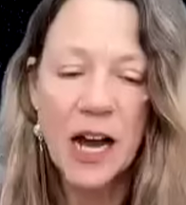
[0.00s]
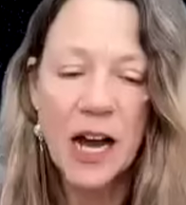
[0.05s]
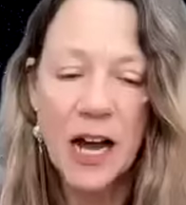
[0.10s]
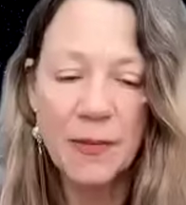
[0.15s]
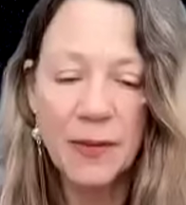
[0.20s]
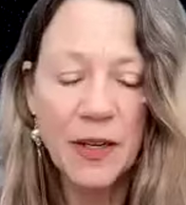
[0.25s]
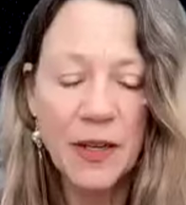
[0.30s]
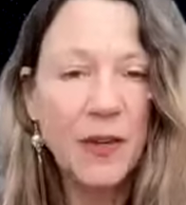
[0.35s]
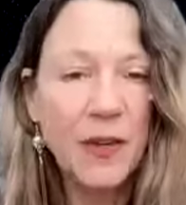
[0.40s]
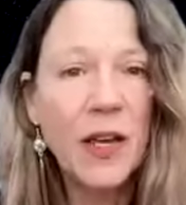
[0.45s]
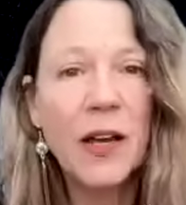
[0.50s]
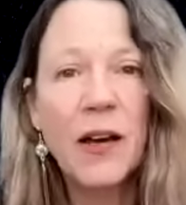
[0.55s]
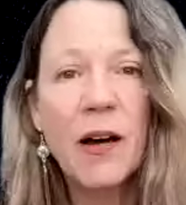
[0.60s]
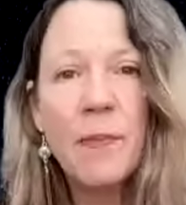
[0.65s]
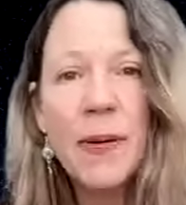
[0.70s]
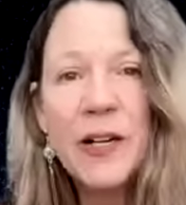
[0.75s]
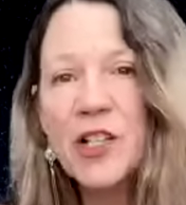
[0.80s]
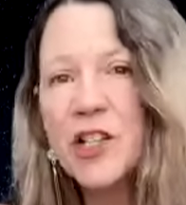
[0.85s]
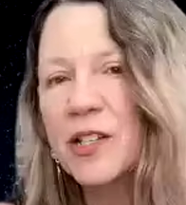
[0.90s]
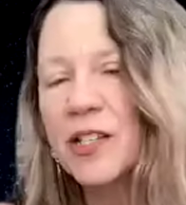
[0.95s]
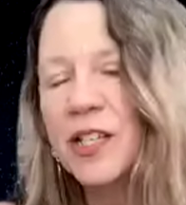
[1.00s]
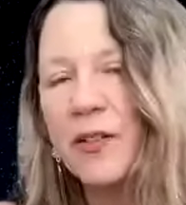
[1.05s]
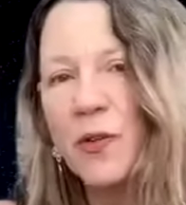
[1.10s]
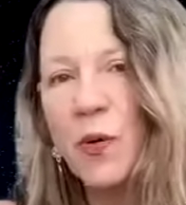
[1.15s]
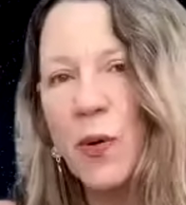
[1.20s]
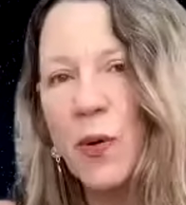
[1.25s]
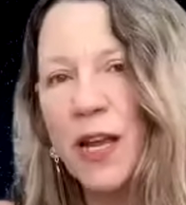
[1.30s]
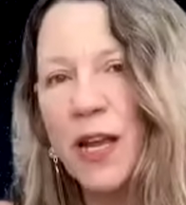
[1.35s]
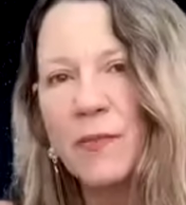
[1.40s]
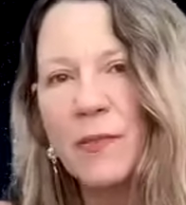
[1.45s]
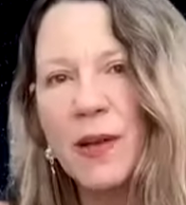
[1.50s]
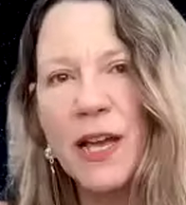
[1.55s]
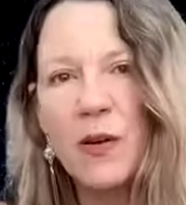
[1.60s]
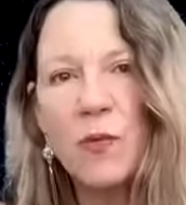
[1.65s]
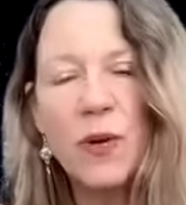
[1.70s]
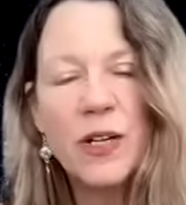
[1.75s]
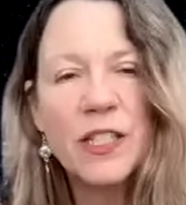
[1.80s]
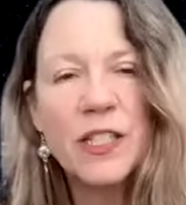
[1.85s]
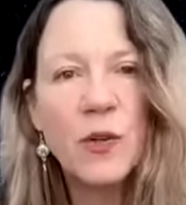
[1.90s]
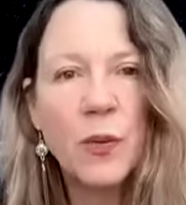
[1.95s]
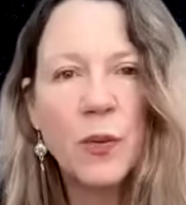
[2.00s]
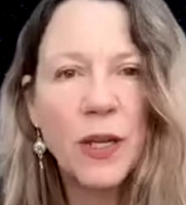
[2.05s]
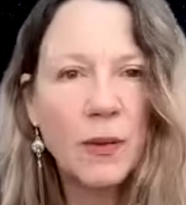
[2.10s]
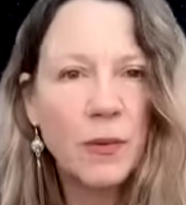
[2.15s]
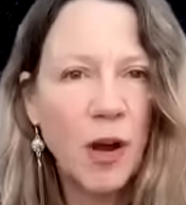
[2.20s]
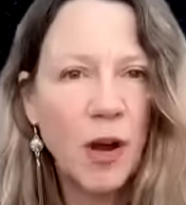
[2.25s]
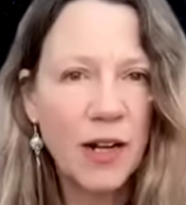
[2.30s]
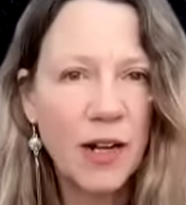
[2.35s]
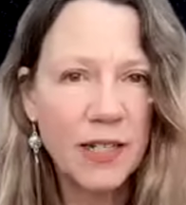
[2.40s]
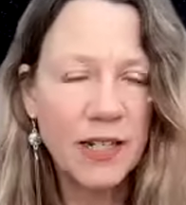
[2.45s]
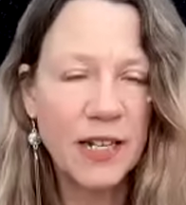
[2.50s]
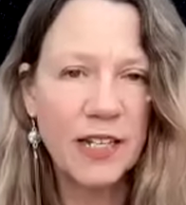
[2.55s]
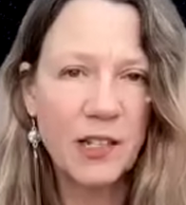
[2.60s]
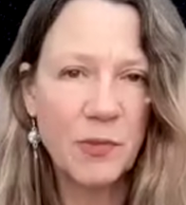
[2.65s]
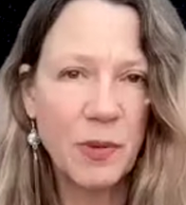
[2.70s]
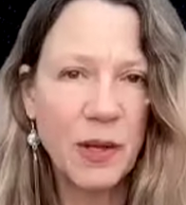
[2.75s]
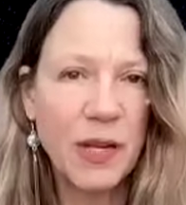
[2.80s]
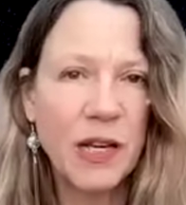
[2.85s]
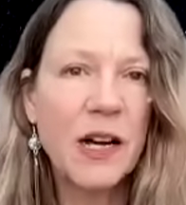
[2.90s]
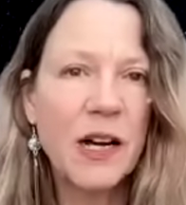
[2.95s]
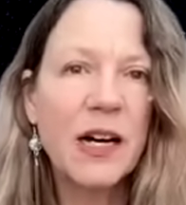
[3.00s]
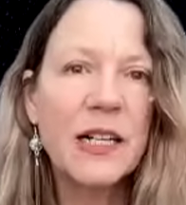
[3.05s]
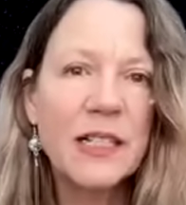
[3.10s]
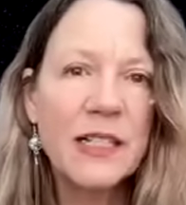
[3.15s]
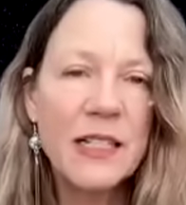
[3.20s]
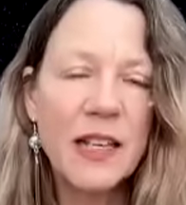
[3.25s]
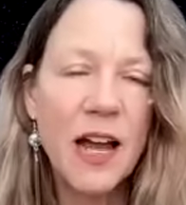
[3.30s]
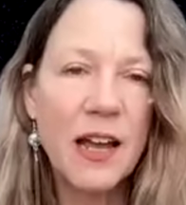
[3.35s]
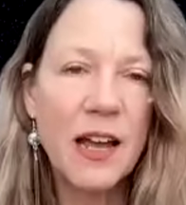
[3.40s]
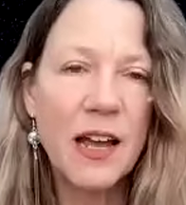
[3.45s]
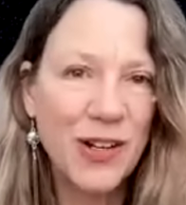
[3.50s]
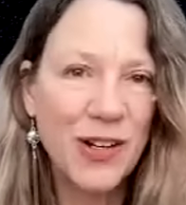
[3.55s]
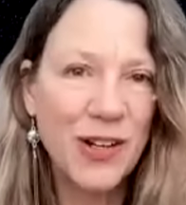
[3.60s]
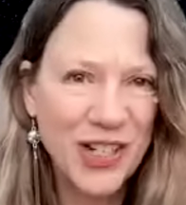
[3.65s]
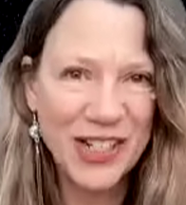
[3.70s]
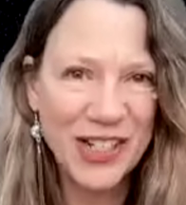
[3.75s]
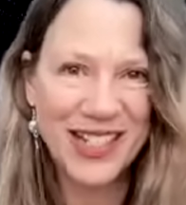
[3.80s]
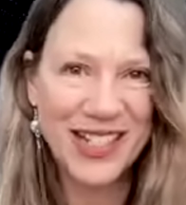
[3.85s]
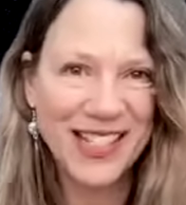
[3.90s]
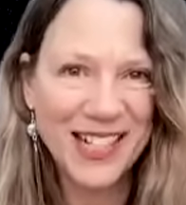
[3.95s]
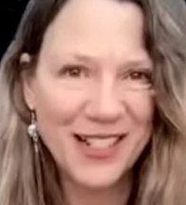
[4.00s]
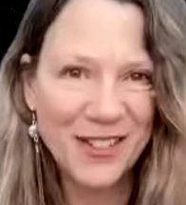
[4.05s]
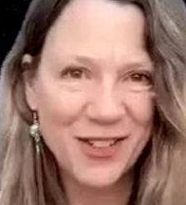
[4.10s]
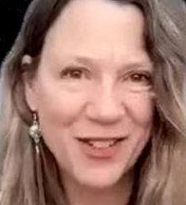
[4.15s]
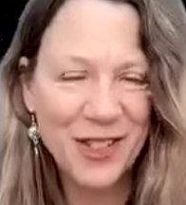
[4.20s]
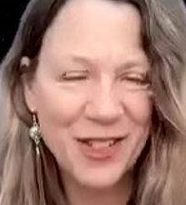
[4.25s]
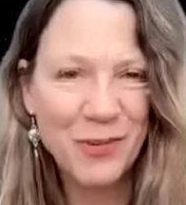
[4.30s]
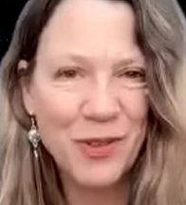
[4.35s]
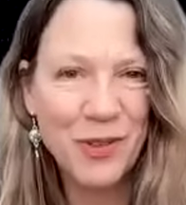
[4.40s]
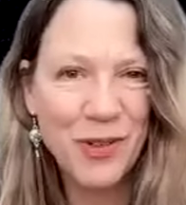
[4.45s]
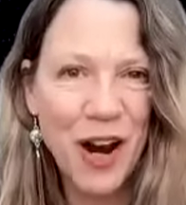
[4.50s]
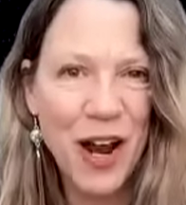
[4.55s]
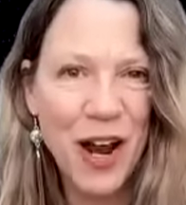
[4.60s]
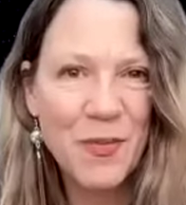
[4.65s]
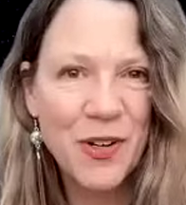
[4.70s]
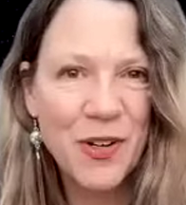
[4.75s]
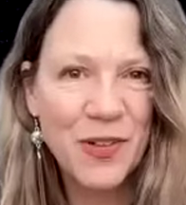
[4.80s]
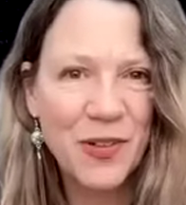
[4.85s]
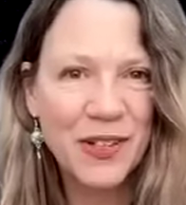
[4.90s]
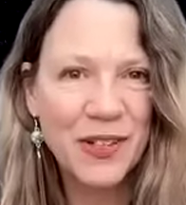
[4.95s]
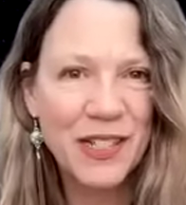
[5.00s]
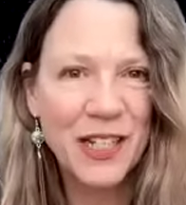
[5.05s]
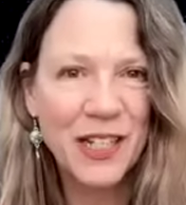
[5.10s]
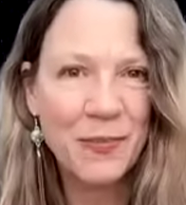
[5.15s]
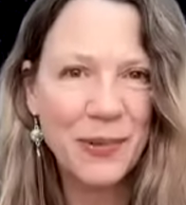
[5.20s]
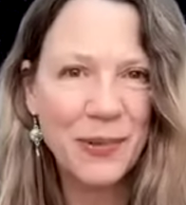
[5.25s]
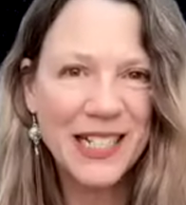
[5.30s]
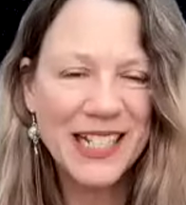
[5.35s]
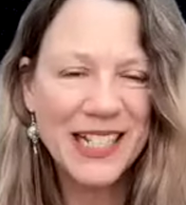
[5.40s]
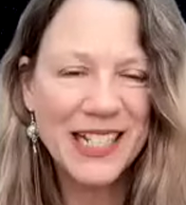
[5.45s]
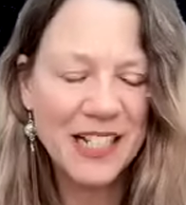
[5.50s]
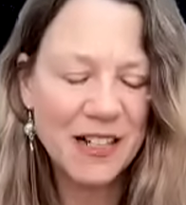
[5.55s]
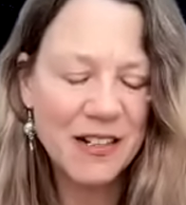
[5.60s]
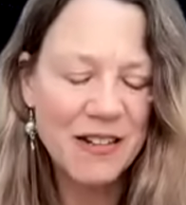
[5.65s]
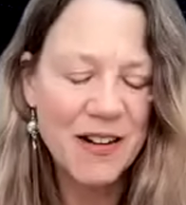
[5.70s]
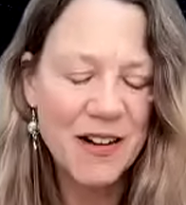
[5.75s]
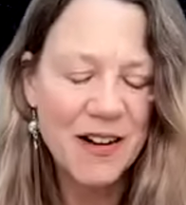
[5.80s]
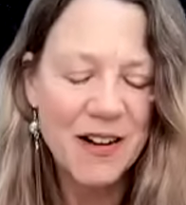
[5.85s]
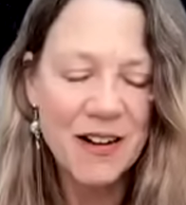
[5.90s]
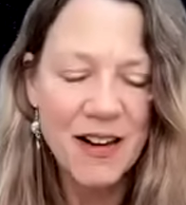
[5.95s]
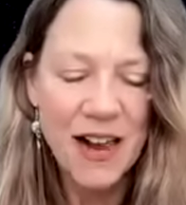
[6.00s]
I'm giving a bunch of stuff away in May, once a week contest, because I reached sixty thousand subscribers. Feels like a big deal.